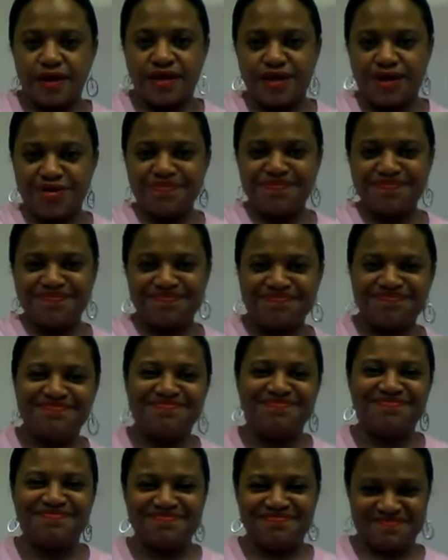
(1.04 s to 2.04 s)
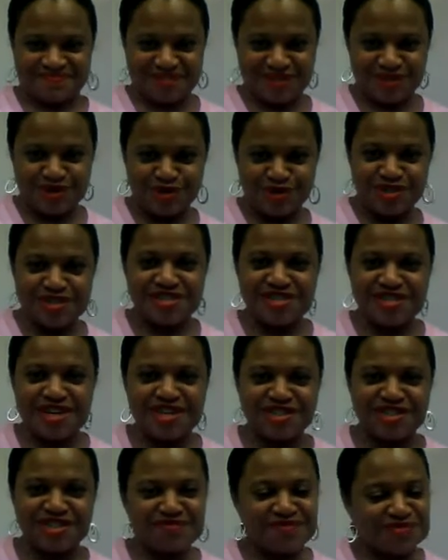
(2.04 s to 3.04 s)
Hello.
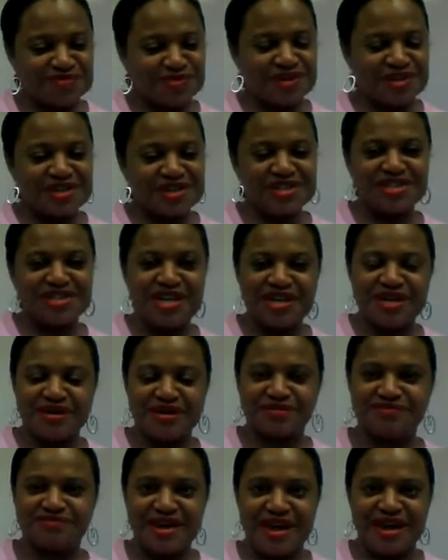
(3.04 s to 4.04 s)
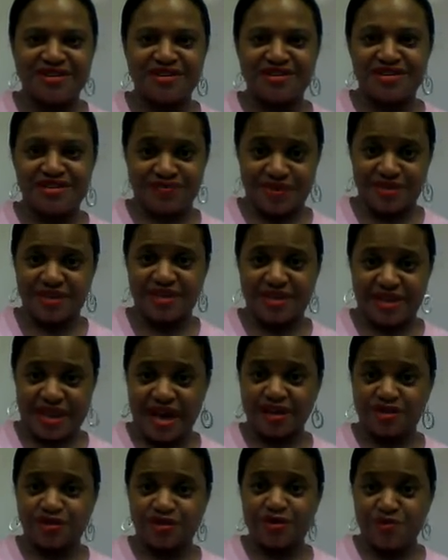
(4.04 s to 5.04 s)
Socialization will continue. How does it really
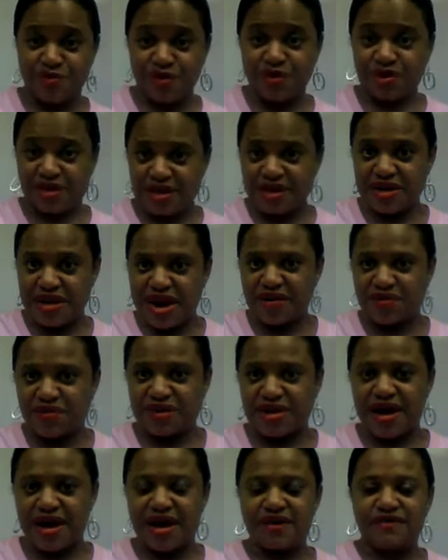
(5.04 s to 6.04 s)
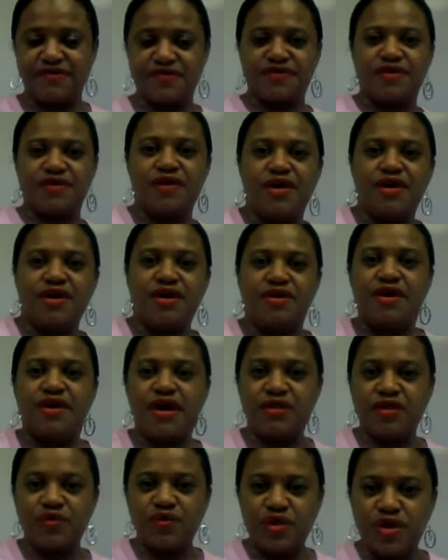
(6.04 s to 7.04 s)
actually work in our lives?
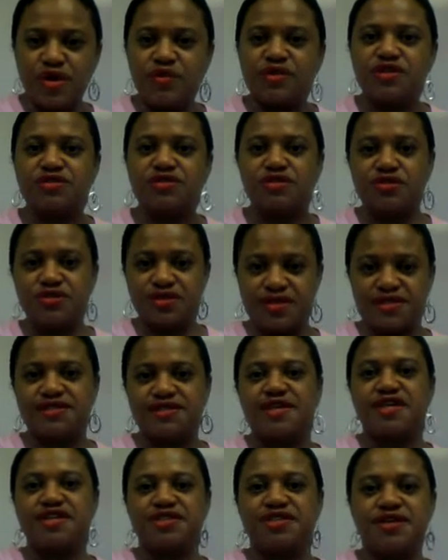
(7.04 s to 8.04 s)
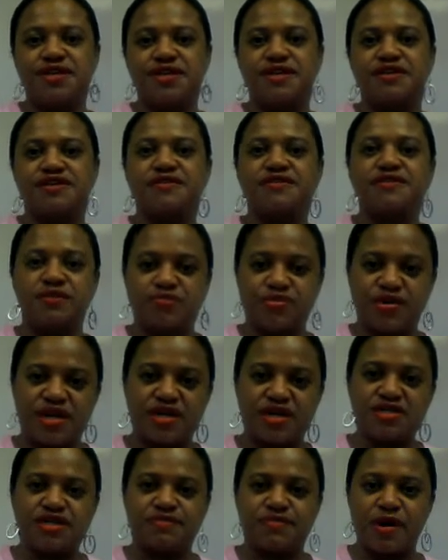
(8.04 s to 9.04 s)
Now that we know what socialization is, the
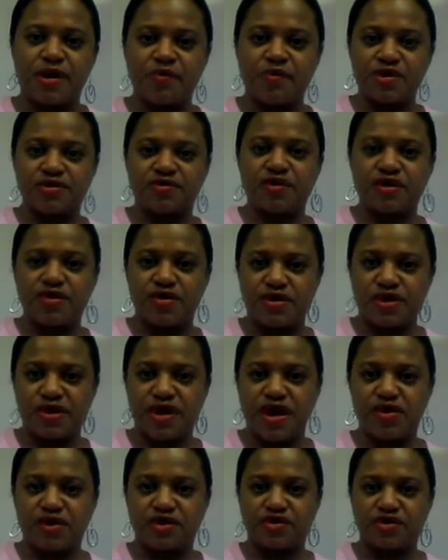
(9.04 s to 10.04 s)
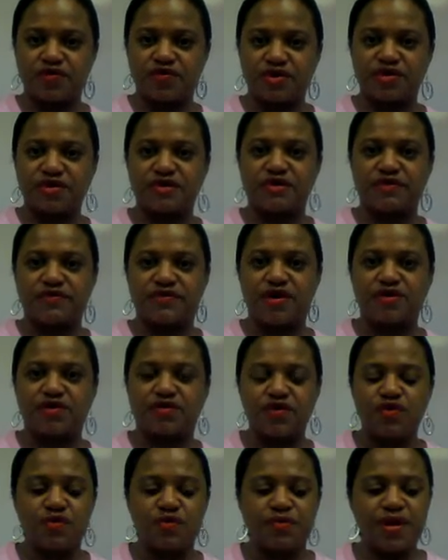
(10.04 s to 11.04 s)
process by which we learn characteristics of our
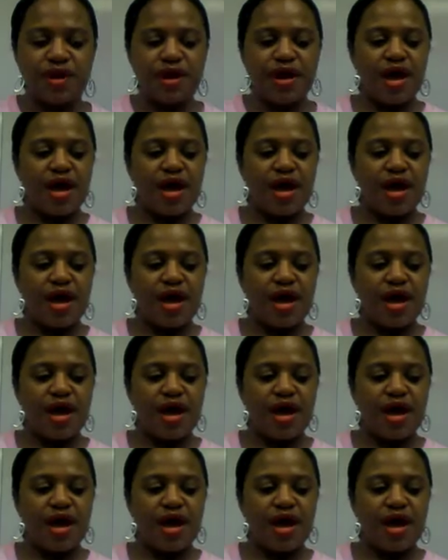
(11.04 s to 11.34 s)
group,